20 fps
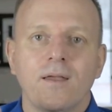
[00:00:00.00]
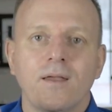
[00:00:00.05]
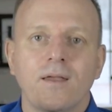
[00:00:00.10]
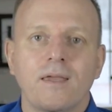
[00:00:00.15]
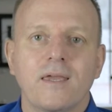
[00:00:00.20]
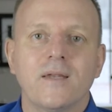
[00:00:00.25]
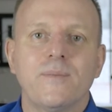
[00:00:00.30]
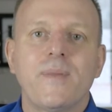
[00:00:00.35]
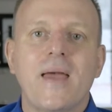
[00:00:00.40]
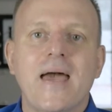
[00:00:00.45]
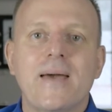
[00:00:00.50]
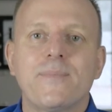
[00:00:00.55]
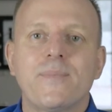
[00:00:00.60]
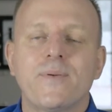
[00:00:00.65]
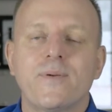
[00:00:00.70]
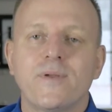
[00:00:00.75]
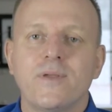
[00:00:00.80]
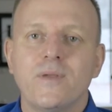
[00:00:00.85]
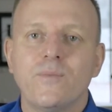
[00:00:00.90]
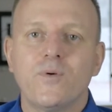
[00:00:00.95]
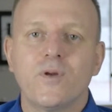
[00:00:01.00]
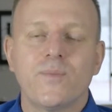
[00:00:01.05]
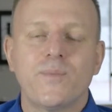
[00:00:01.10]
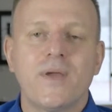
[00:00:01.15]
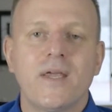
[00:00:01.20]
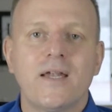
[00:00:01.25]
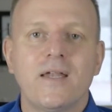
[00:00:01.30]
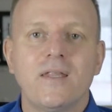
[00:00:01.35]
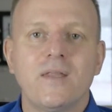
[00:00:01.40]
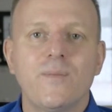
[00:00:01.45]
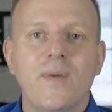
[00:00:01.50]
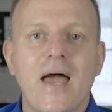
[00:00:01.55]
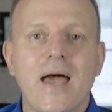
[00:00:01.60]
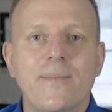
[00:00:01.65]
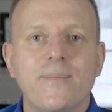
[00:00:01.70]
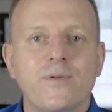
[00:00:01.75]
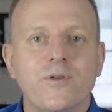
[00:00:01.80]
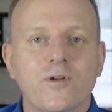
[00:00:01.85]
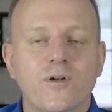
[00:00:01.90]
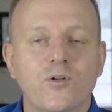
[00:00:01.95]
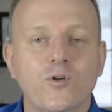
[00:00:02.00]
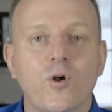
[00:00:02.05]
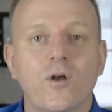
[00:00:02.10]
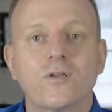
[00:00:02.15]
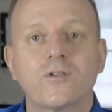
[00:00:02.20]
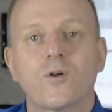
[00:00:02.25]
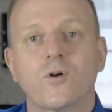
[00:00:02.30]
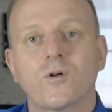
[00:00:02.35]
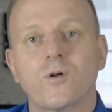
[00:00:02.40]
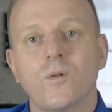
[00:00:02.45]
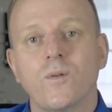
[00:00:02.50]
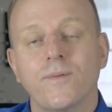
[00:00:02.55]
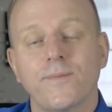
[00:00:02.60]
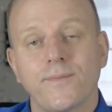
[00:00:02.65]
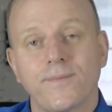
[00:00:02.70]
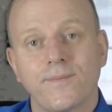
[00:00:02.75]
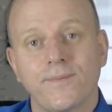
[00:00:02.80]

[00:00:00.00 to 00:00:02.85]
get a map, you put a pen in the map, and you're going to draw a circle.